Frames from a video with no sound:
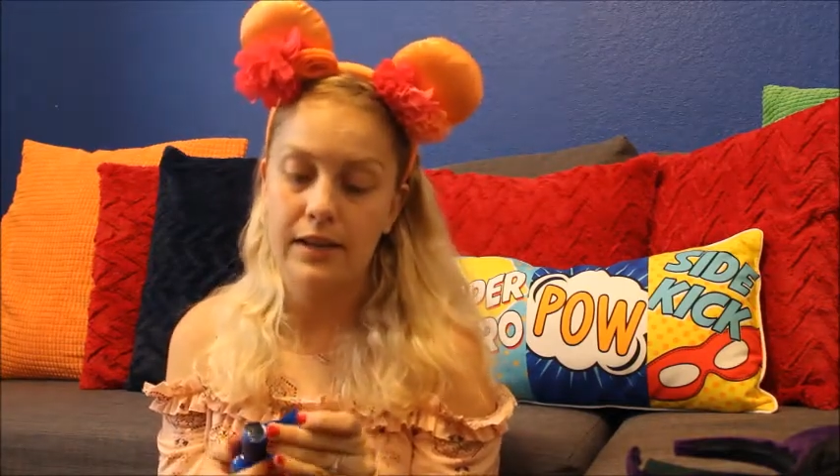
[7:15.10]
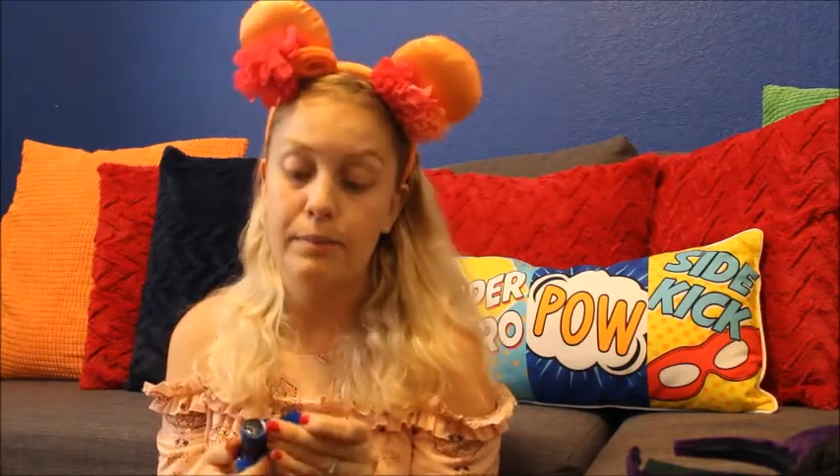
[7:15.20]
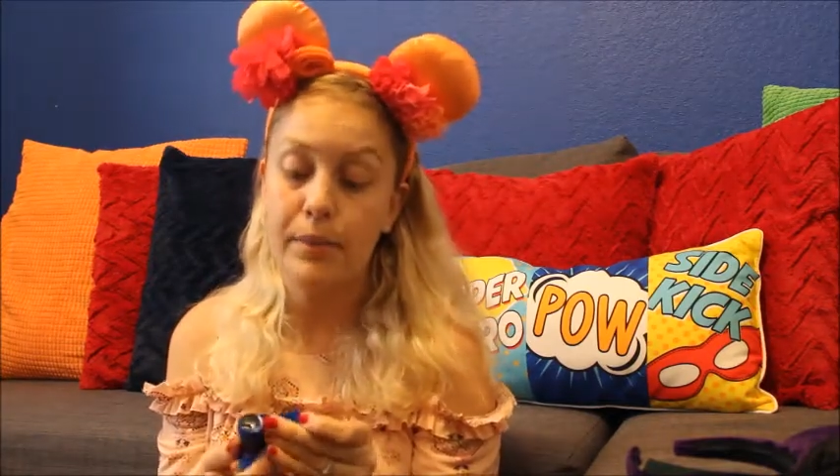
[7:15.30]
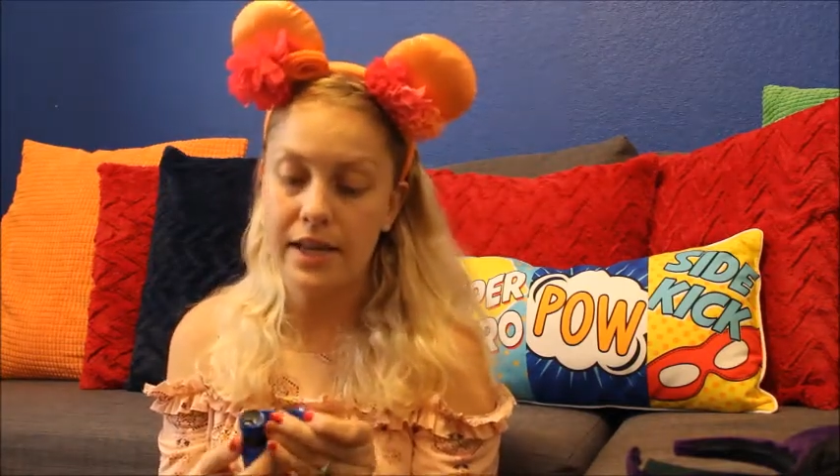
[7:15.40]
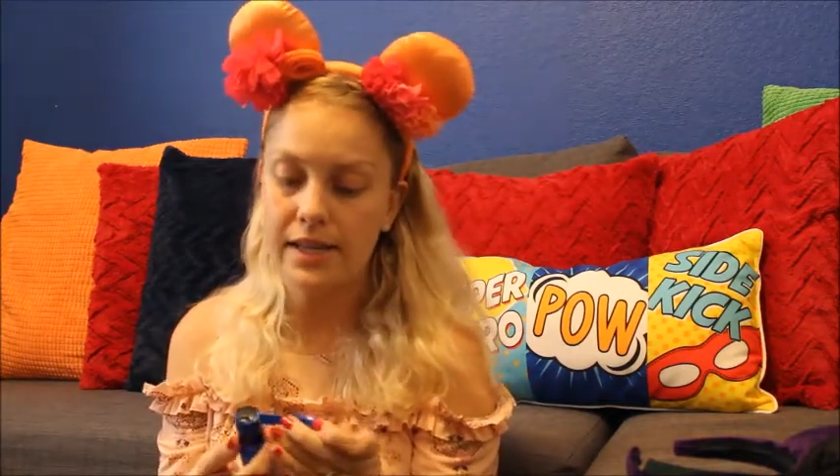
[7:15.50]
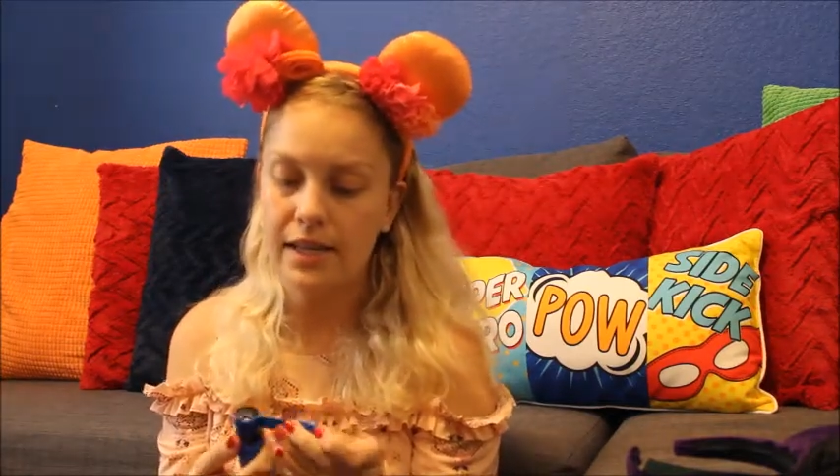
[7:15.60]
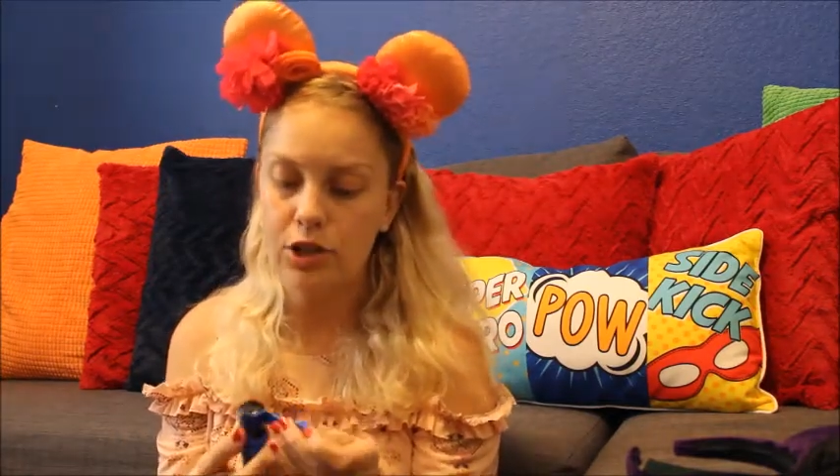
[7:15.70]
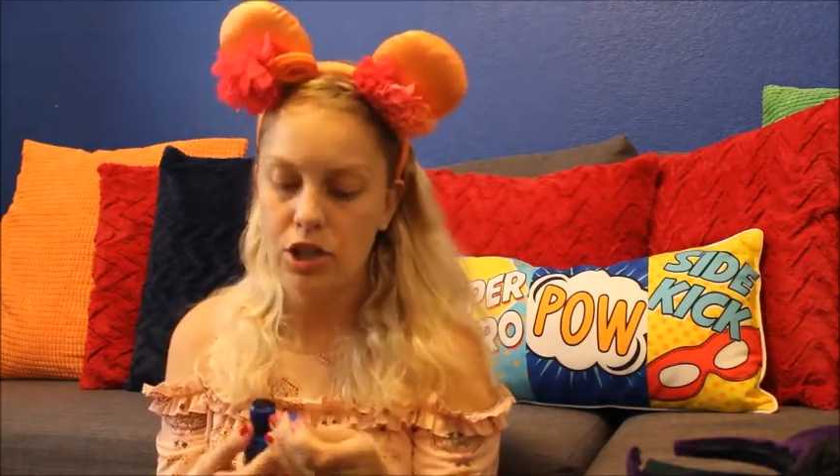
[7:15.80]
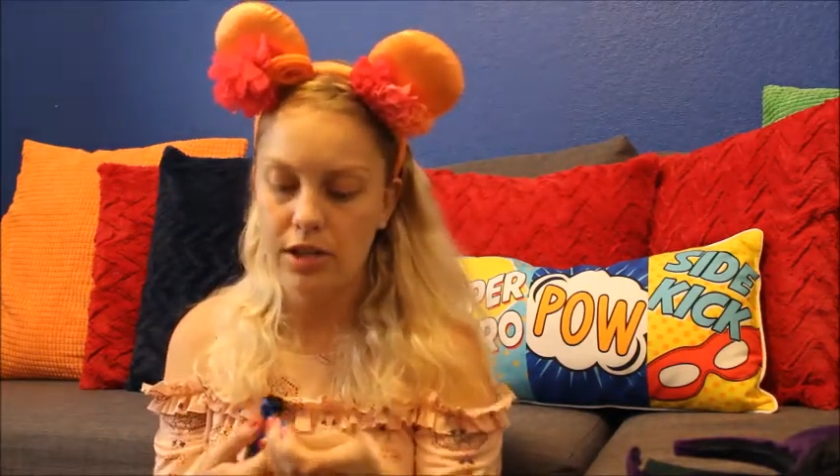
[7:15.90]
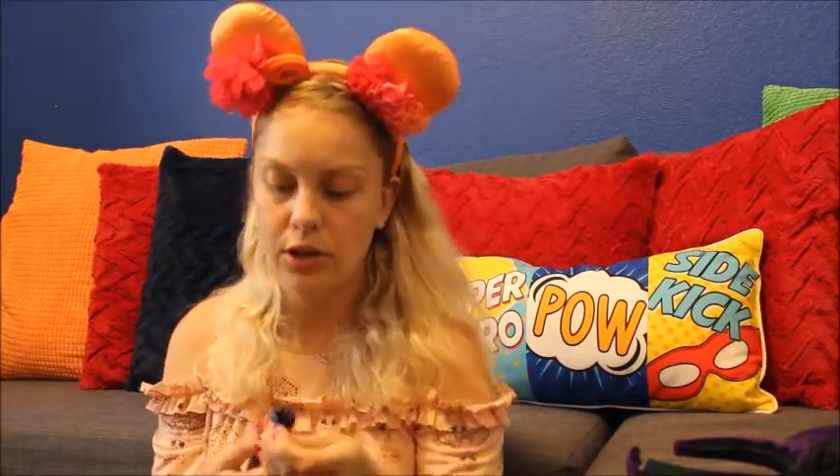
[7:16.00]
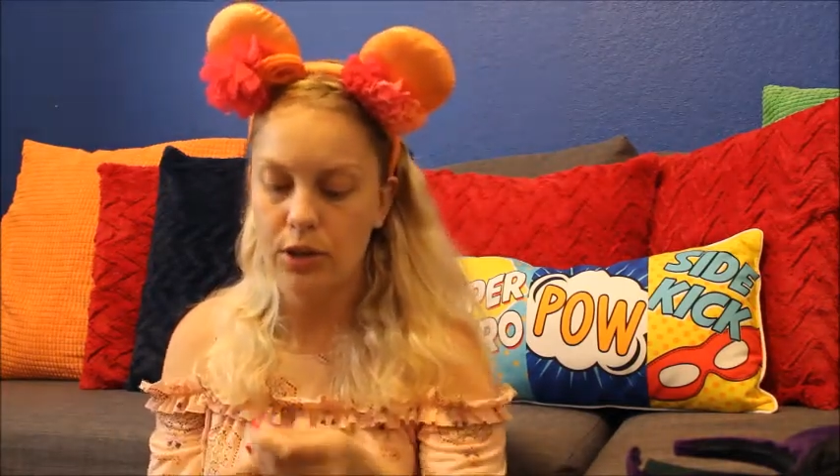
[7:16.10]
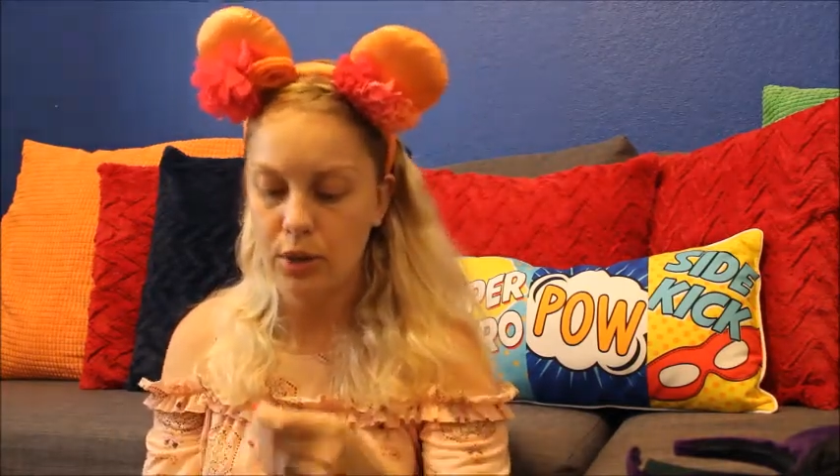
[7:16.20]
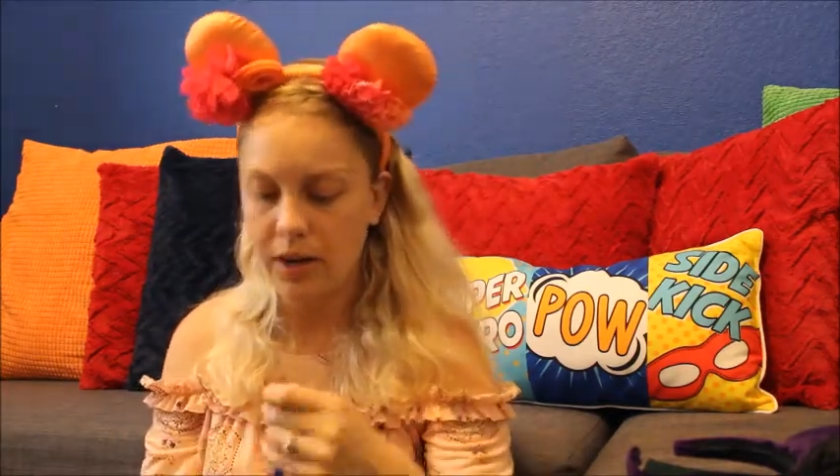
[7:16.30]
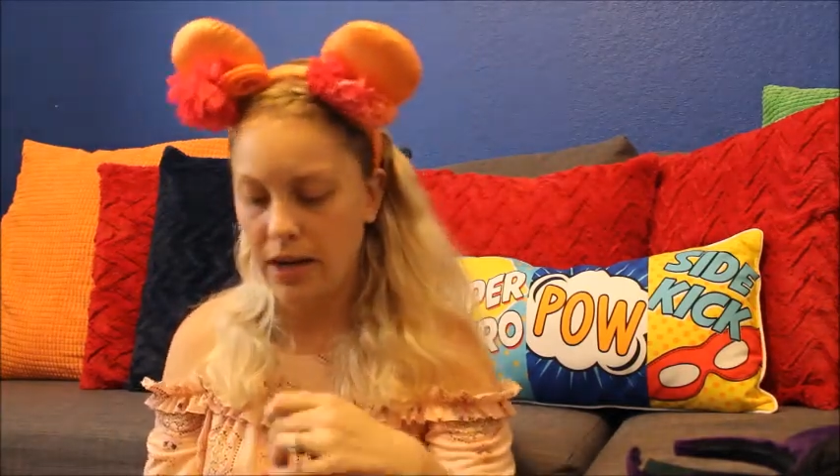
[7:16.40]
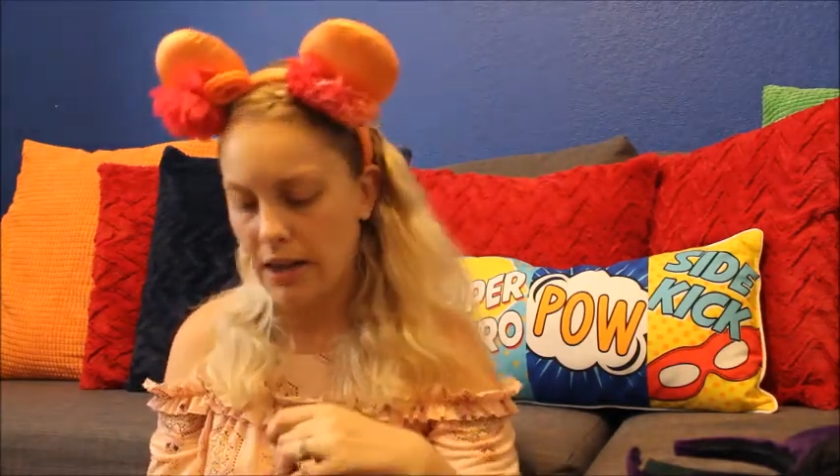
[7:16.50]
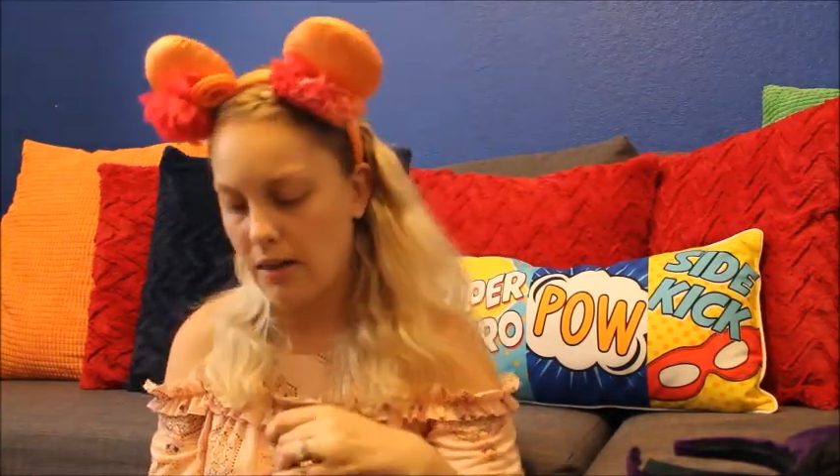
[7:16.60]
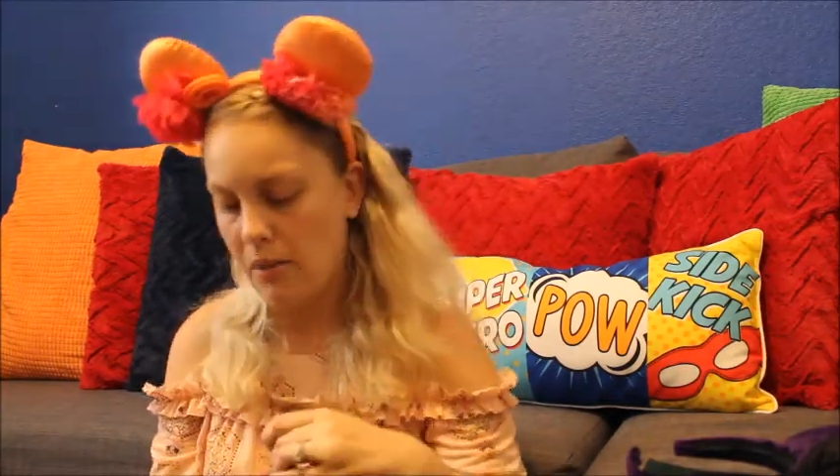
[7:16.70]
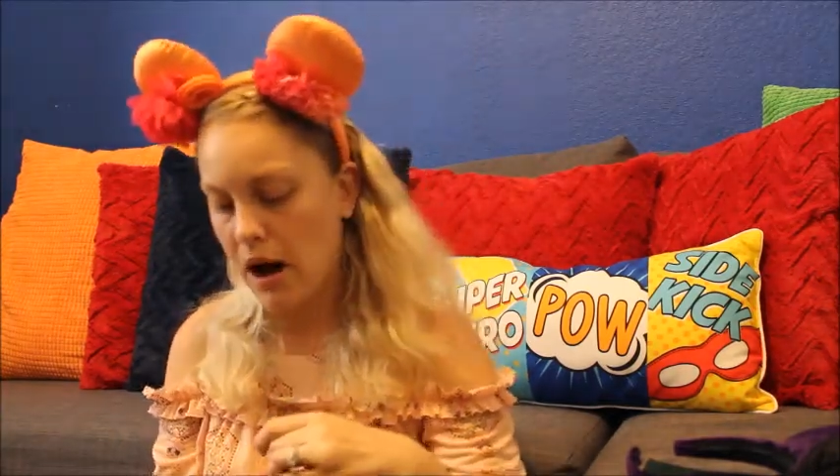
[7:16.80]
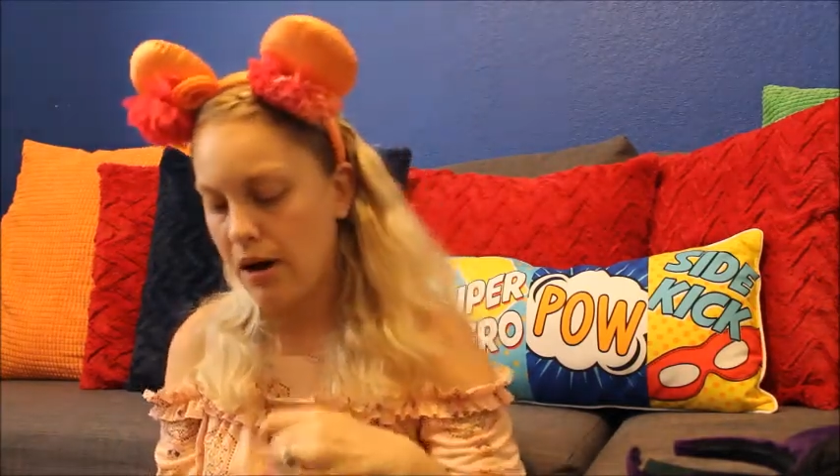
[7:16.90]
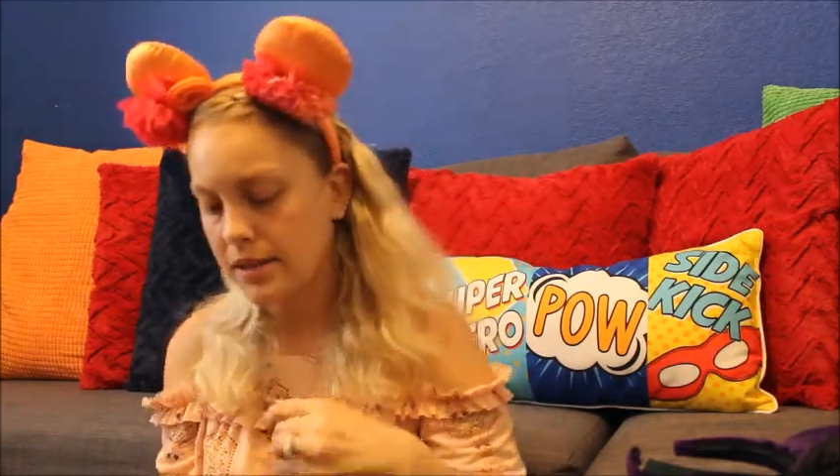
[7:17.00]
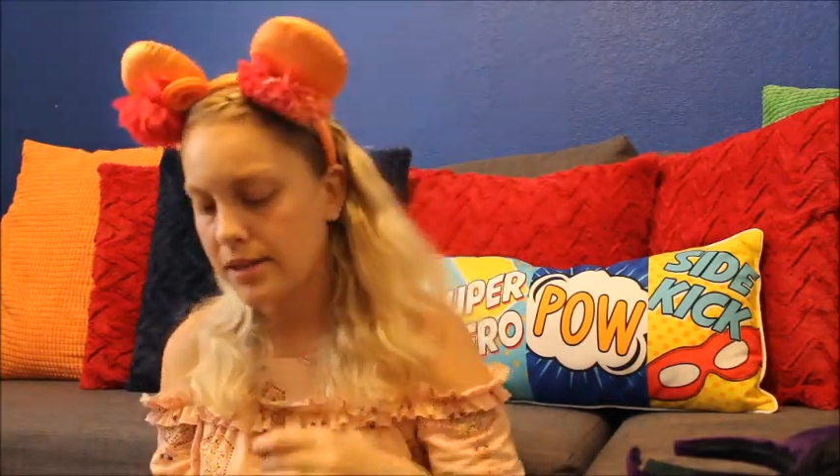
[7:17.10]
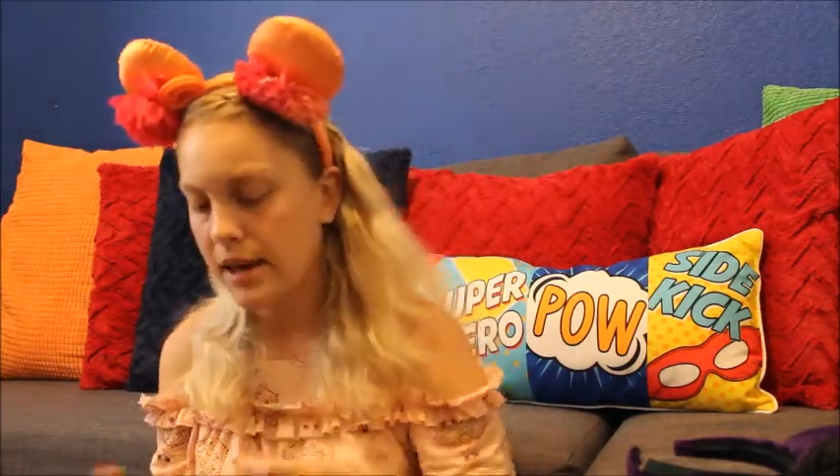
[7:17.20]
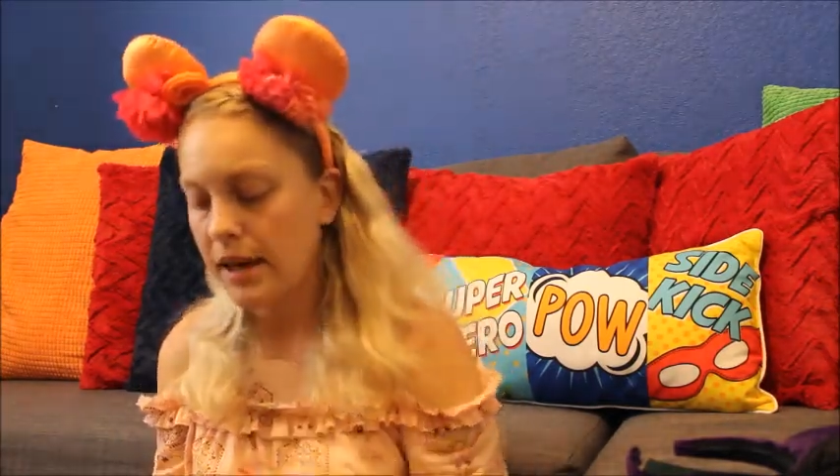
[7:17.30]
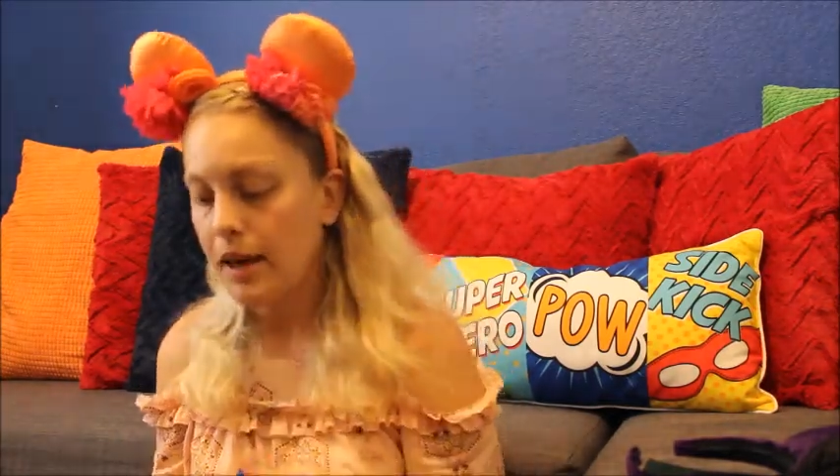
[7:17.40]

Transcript: mist that she's included in the box